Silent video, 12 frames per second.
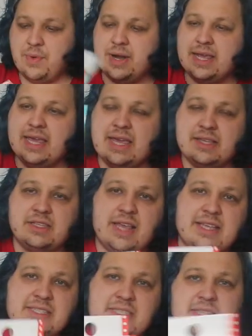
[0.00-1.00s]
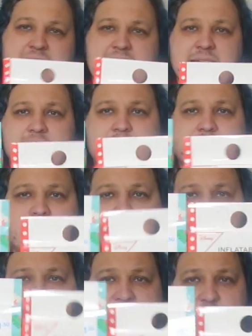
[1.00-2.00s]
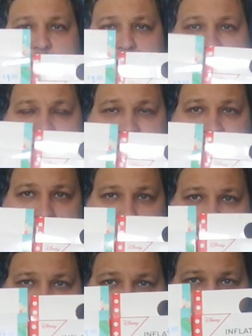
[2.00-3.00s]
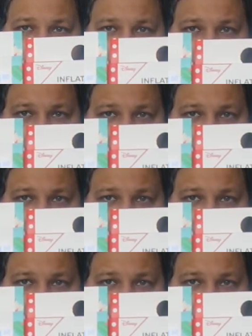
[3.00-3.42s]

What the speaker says: other one here. So that's the Stitch one and that's the mini one.